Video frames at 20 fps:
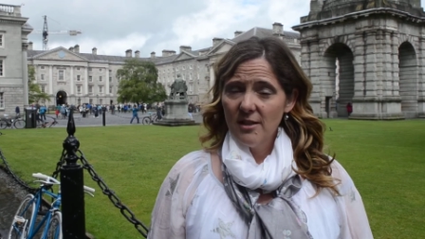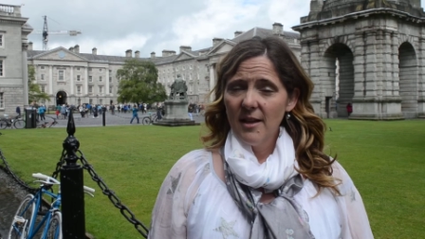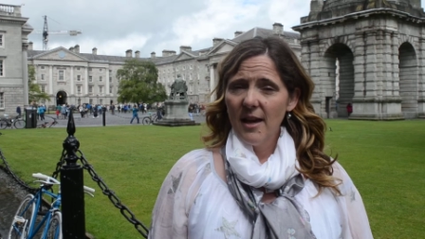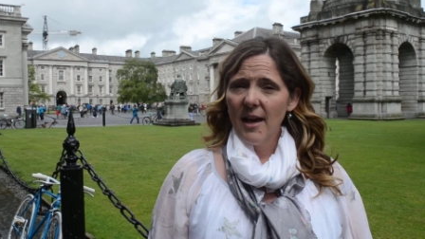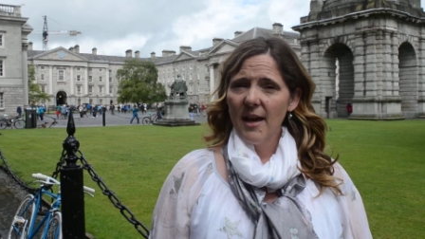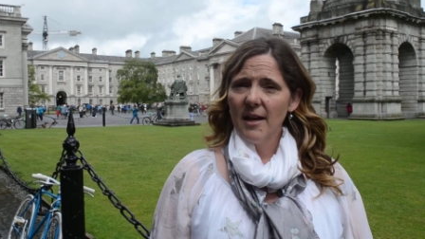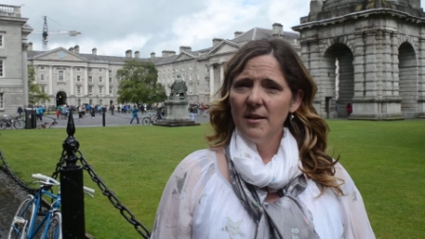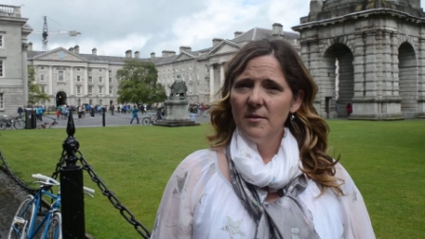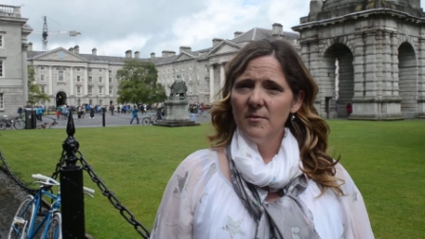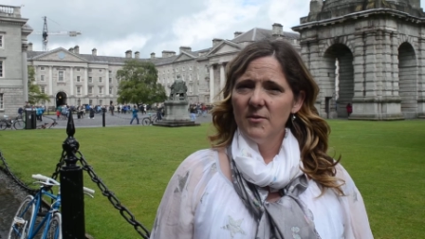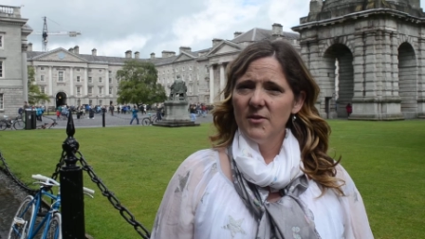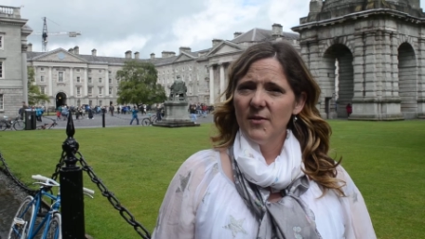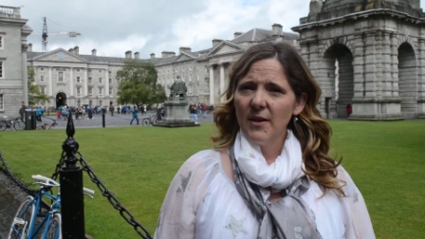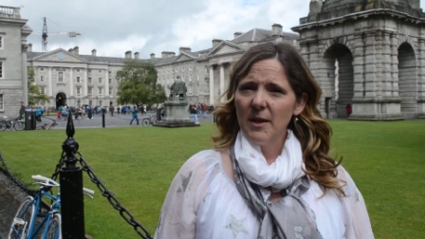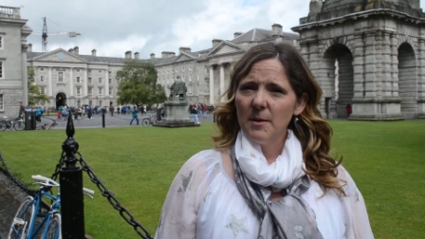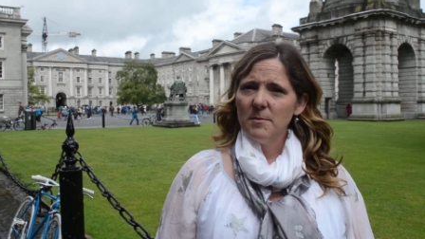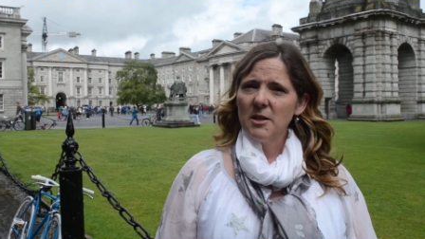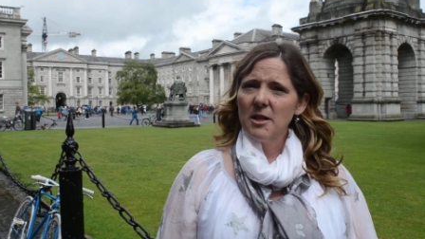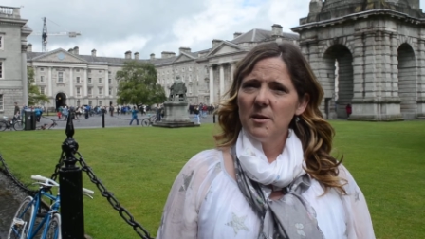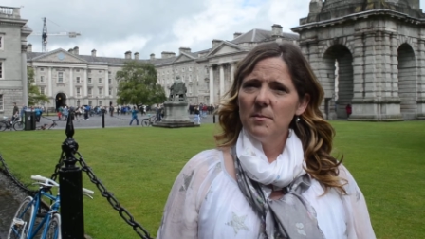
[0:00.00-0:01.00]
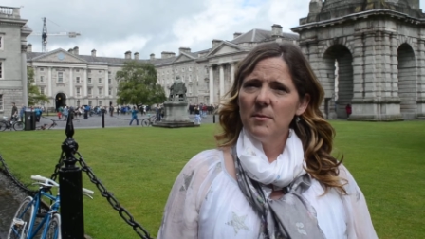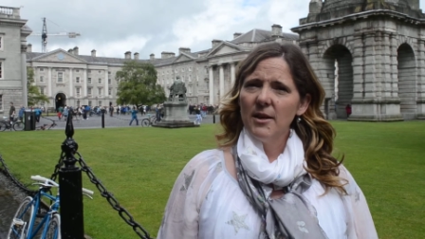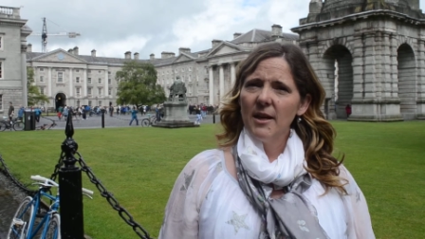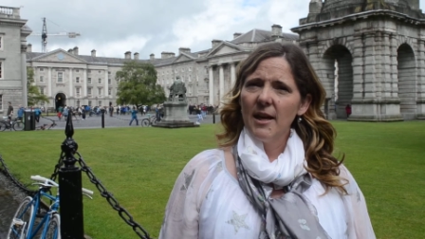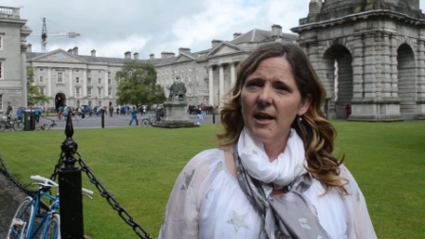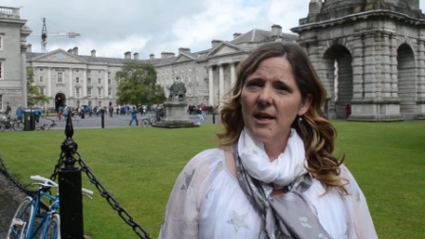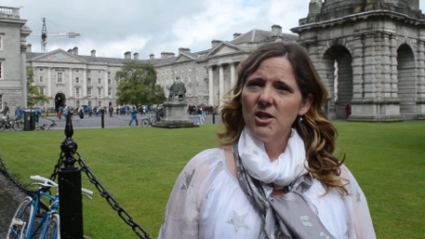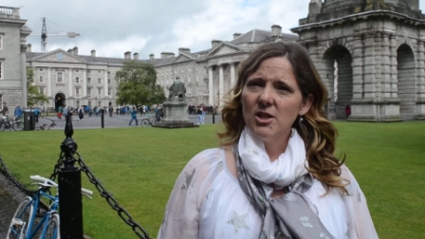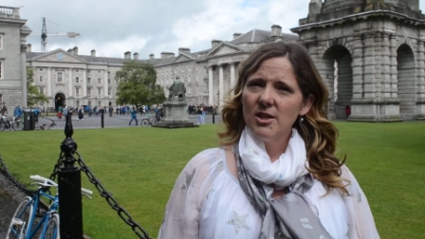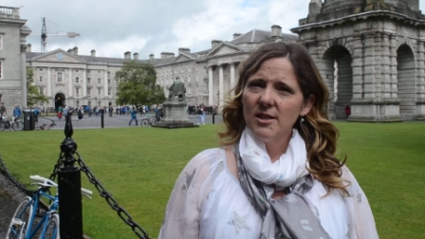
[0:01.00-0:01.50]
and I've developed a
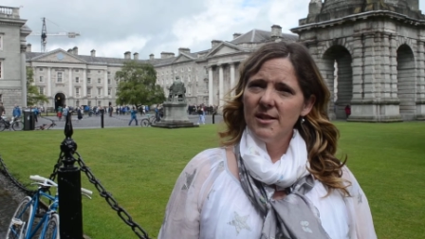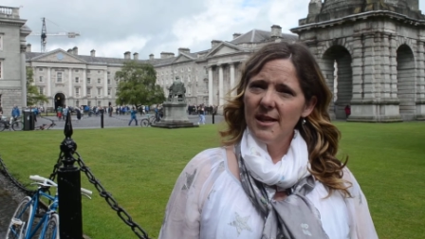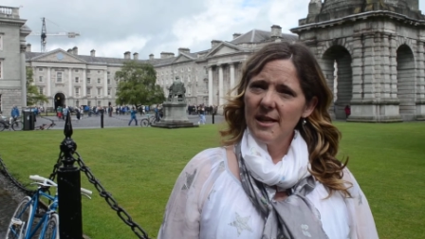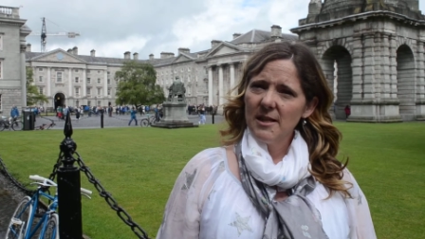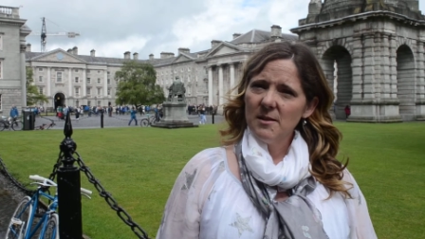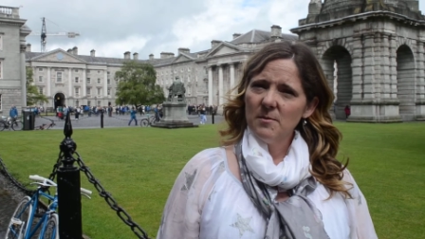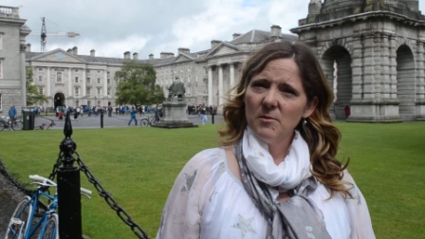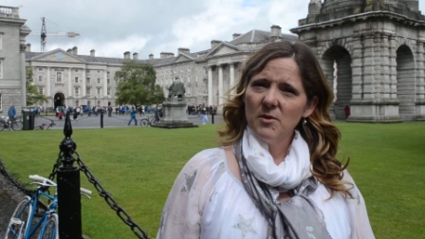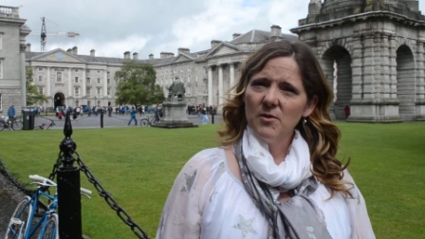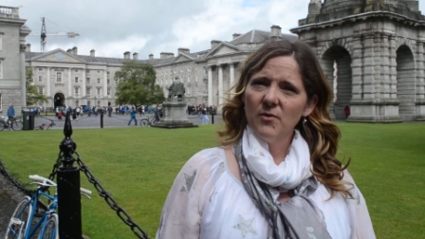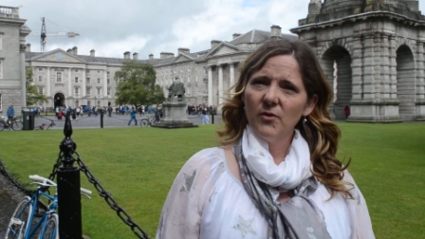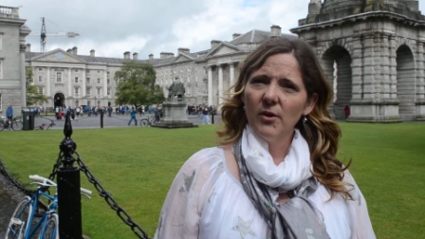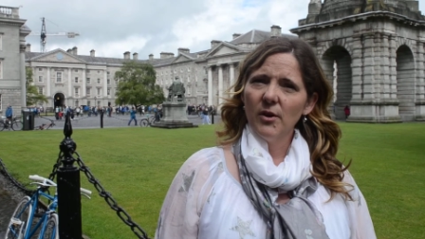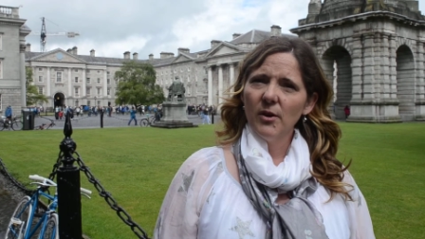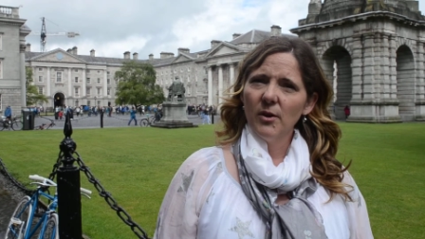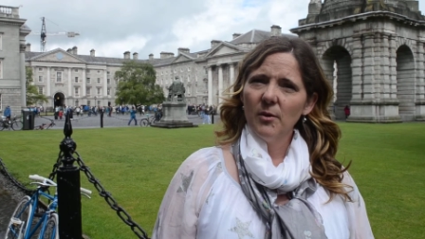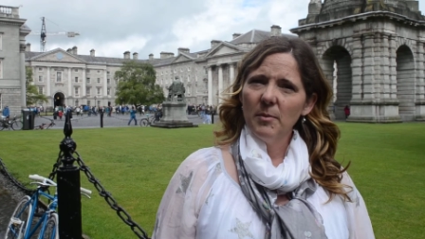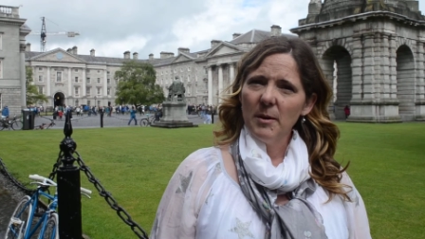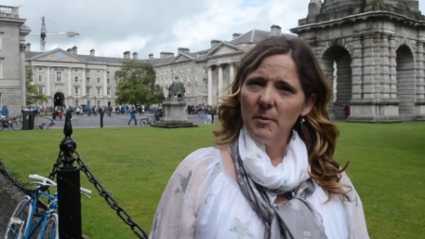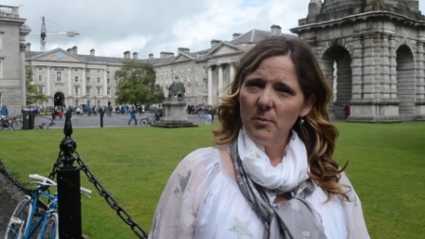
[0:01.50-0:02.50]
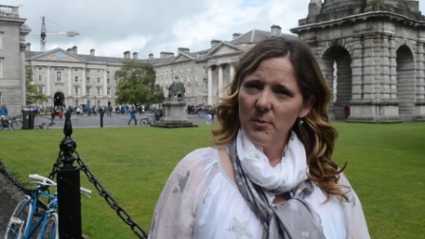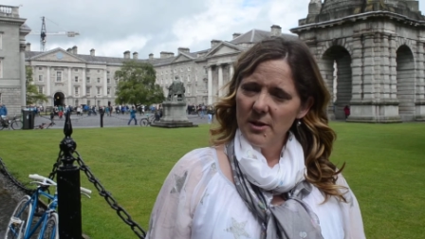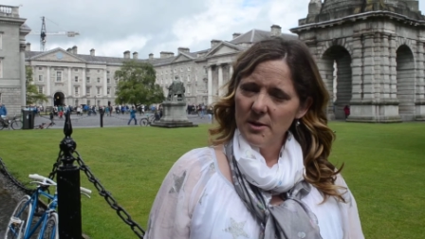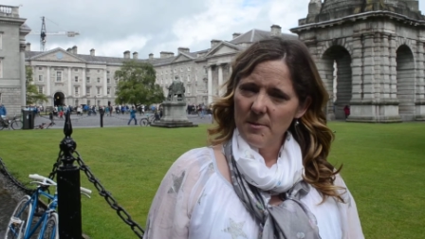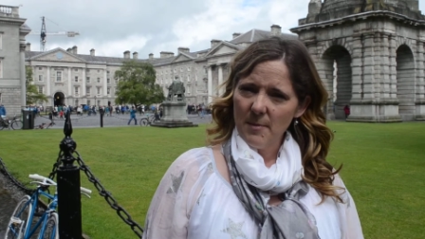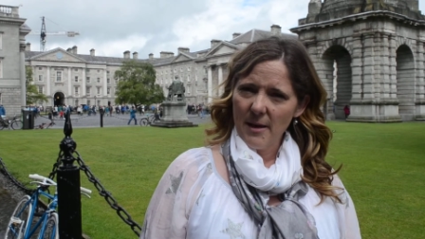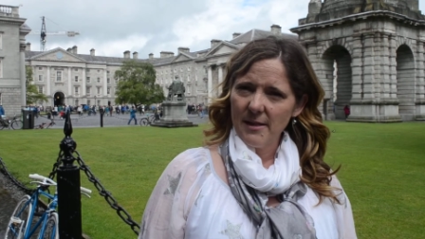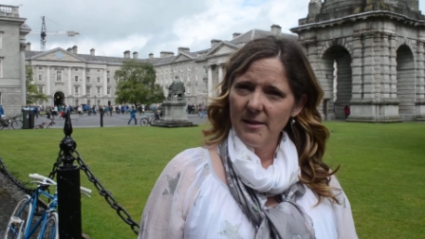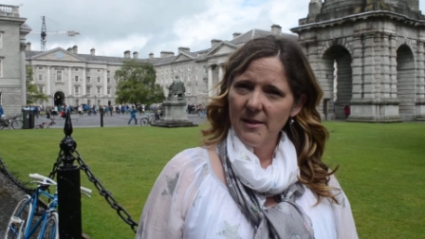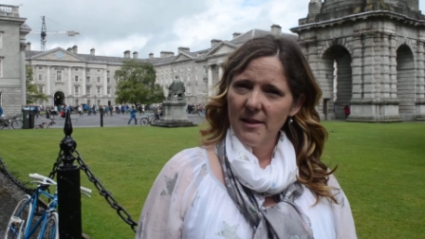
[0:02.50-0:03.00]
communication assessment for people with
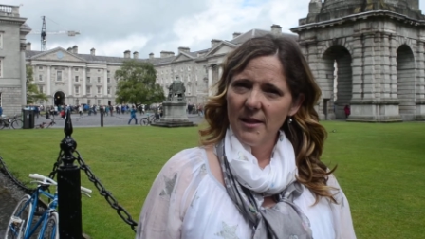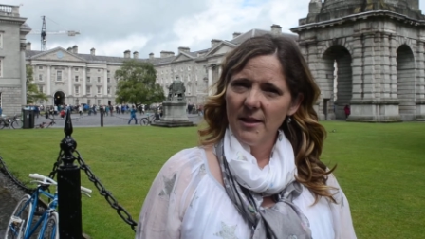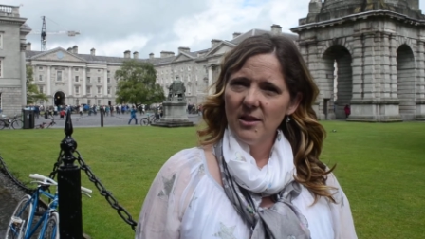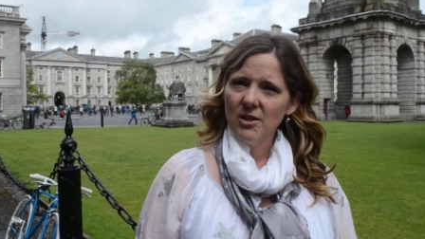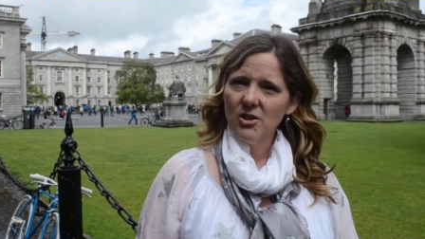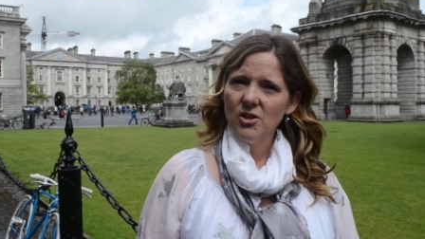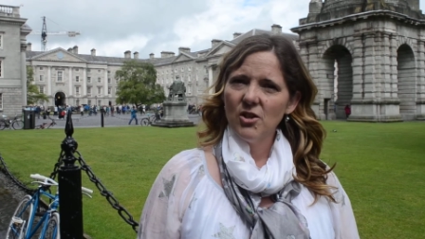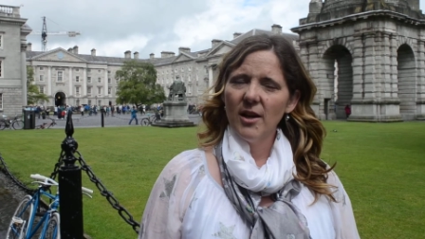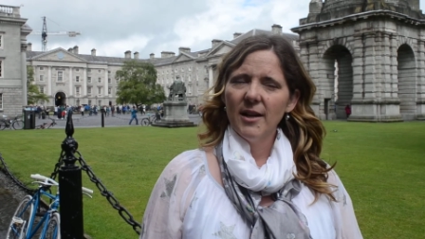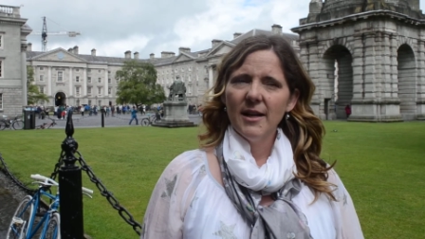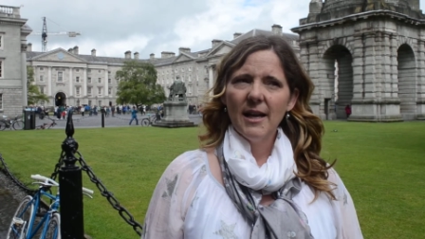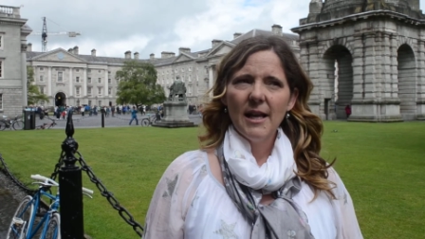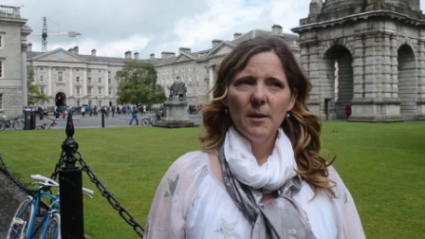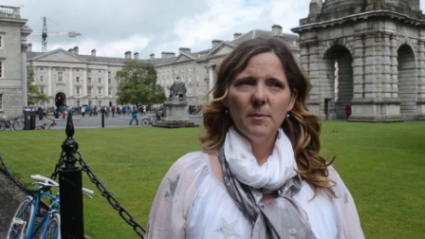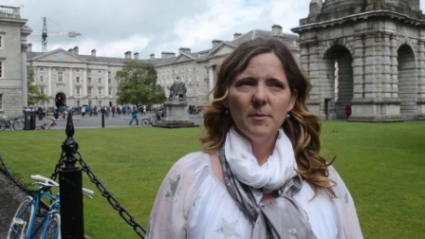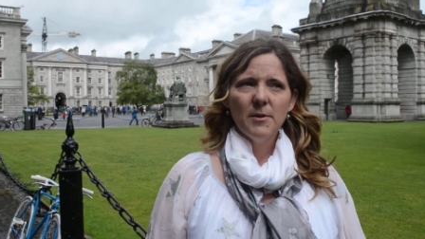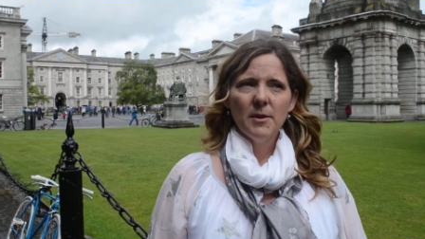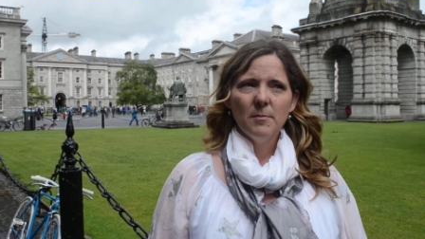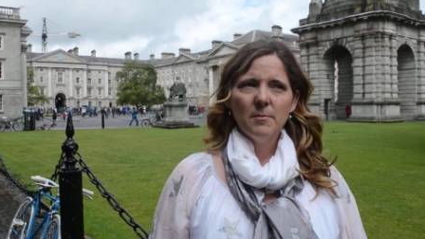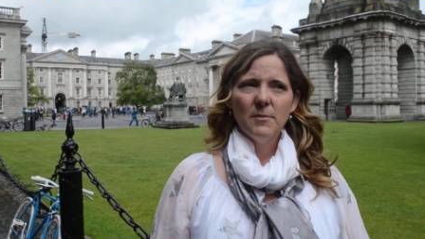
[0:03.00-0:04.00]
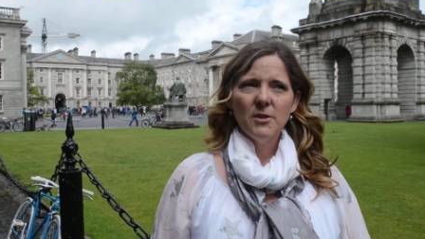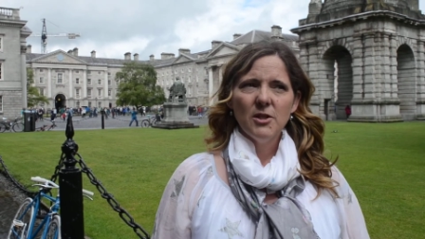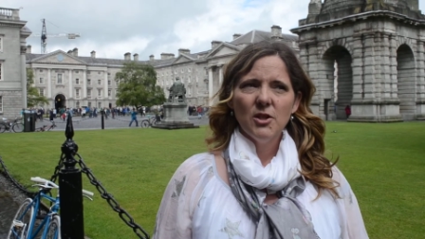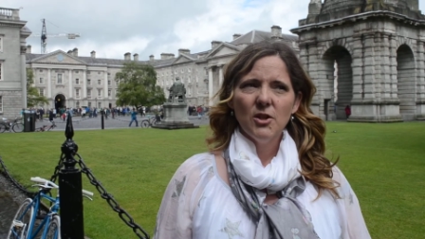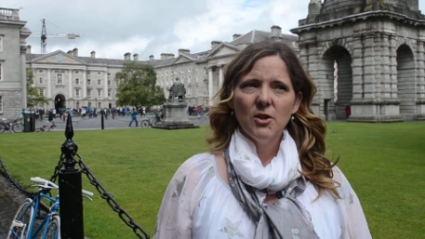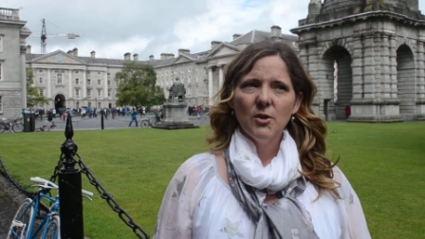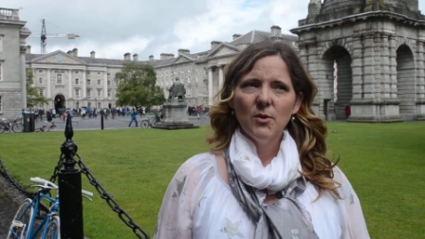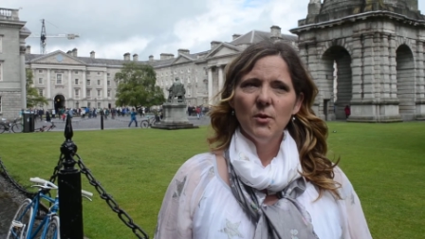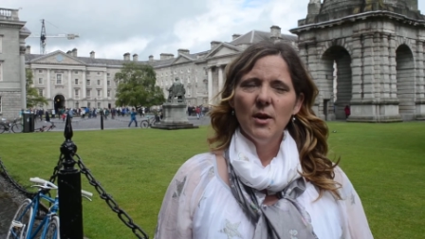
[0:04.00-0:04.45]
dementia to try and help them to